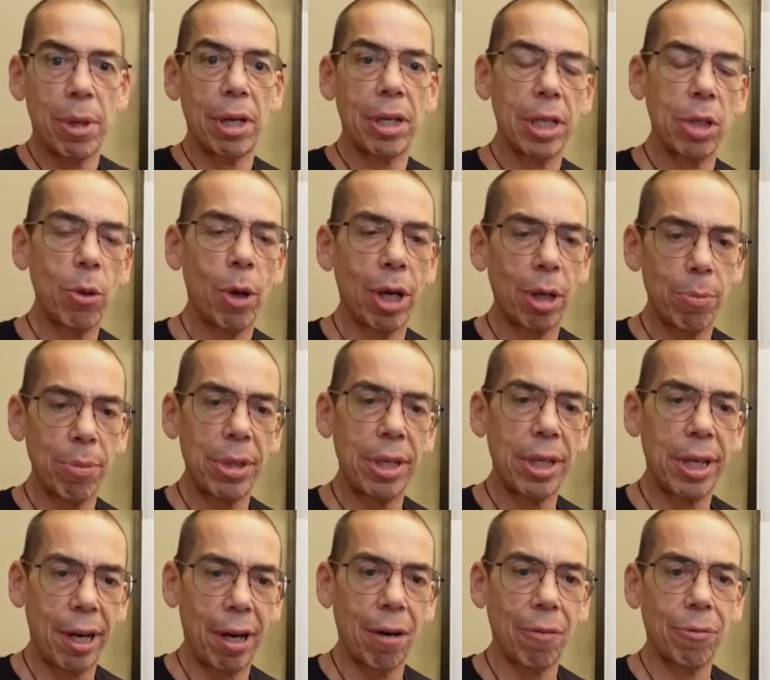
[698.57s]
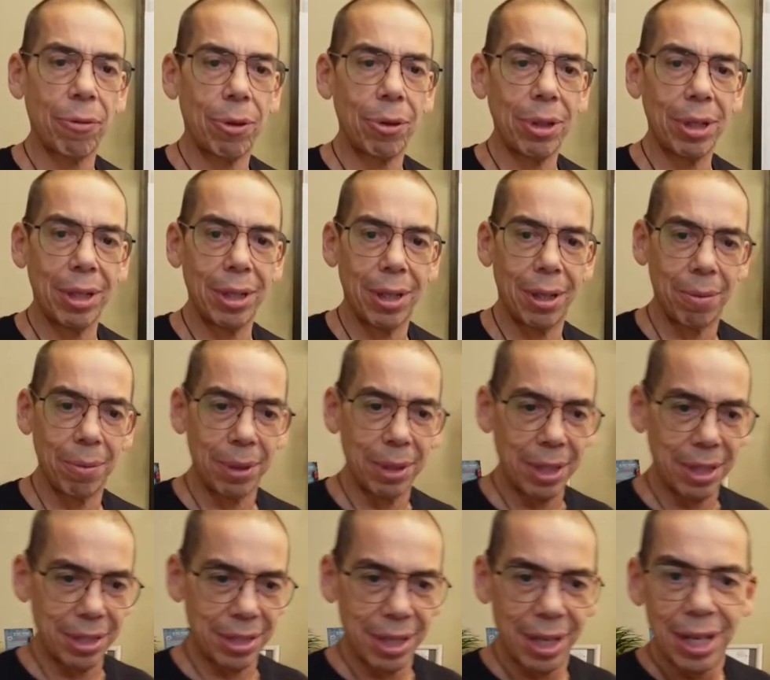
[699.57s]
but you want to be careful,
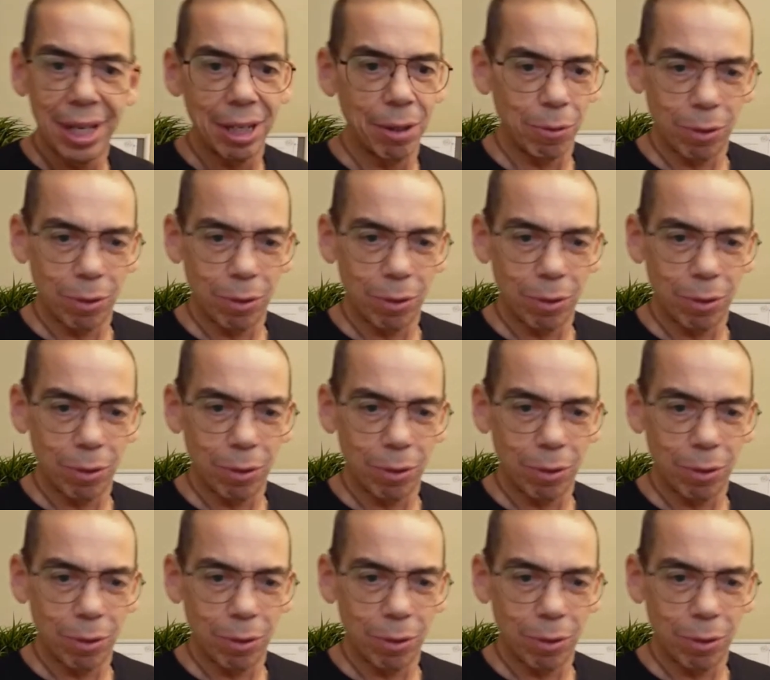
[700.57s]
because